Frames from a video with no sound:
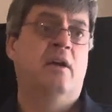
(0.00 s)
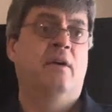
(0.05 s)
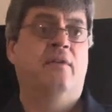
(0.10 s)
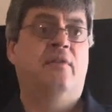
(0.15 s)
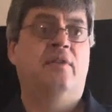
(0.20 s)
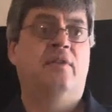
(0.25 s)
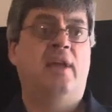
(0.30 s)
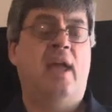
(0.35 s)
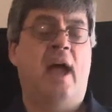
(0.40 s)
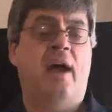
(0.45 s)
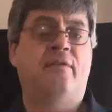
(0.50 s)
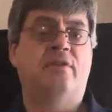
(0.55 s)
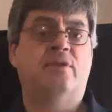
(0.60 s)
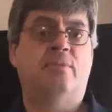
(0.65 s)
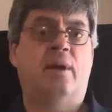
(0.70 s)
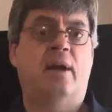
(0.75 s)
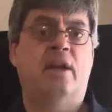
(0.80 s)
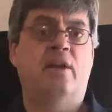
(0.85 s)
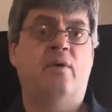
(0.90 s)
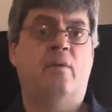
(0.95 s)
For the average
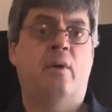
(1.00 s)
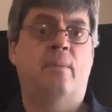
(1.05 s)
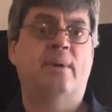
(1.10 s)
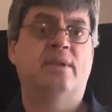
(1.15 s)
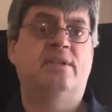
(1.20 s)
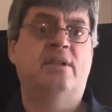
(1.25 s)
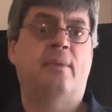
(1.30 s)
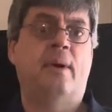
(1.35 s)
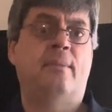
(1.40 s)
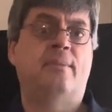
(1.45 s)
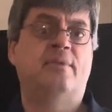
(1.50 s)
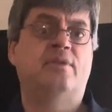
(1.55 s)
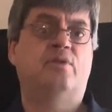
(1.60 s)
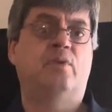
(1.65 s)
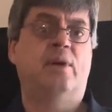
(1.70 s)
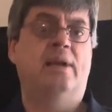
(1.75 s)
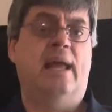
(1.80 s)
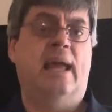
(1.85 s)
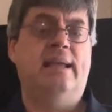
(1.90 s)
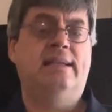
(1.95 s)
player, you want to be somewhere
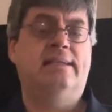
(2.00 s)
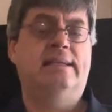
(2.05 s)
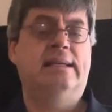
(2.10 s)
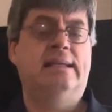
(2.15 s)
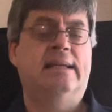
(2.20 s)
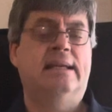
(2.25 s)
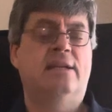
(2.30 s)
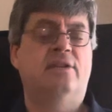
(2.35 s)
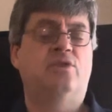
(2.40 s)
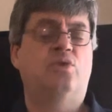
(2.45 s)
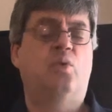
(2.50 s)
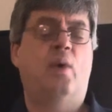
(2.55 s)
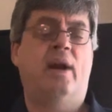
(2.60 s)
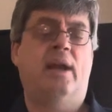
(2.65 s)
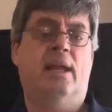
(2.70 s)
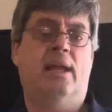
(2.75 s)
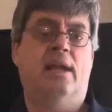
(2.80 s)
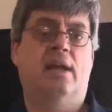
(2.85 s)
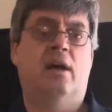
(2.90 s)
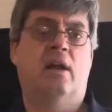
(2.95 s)
between 18 and
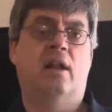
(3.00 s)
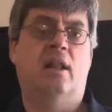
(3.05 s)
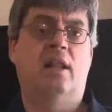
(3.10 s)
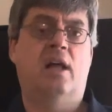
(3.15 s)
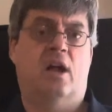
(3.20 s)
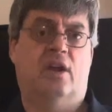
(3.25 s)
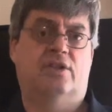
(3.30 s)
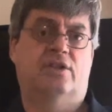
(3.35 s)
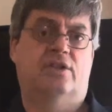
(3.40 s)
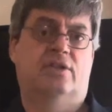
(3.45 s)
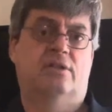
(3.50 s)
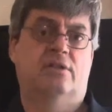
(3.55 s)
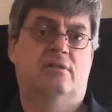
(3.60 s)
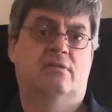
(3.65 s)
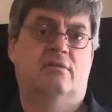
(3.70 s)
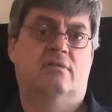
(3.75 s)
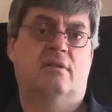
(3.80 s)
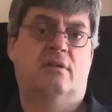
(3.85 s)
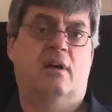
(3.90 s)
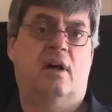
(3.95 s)
20 on a launch.
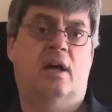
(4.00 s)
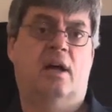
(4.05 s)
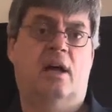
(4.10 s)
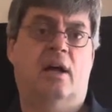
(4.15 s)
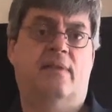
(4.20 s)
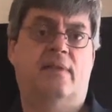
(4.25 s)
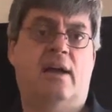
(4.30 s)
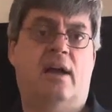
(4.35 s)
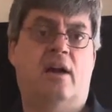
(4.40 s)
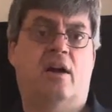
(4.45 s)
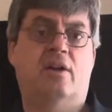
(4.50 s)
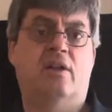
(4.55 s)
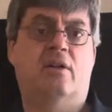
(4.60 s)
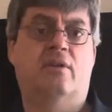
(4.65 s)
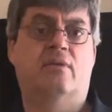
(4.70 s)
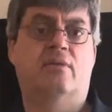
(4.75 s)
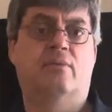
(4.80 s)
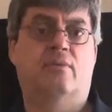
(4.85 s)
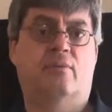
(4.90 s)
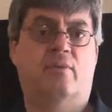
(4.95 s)
I
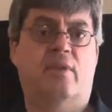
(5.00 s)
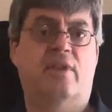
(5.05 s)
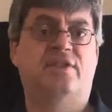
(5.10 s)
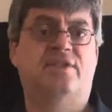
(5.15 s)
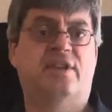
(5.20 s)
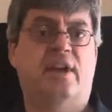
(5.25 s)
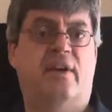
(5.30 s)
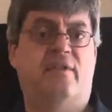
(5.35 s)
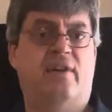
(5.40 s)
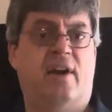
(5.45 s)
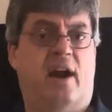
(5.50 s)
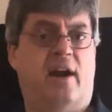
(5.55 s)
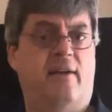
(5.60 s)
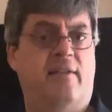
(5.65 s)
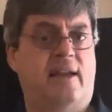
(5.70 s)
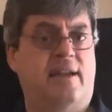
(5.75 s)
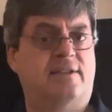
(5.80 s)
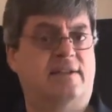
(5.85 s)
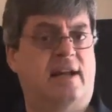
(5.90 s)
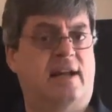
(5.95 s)
know with the 7-iron,
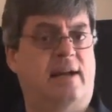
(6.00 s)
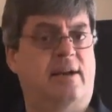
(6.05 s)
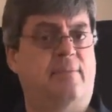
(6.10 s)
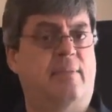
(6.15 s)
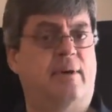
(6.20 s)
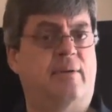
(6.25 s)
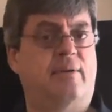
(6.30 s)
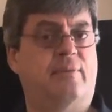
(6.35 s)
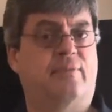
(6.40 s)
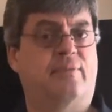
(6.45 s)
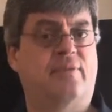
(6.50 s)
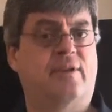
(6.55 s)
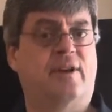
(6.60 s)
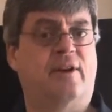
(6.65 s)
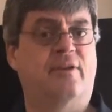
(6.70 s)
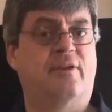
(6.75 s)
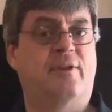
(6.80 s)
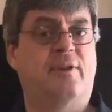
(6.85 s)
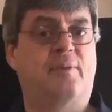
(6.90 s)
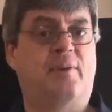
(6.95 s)
and that's kind of
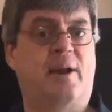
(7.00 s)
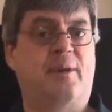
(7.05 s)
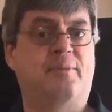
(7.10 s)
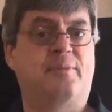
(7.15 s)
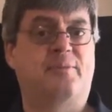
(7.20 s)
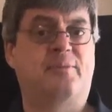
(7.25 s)
what I'm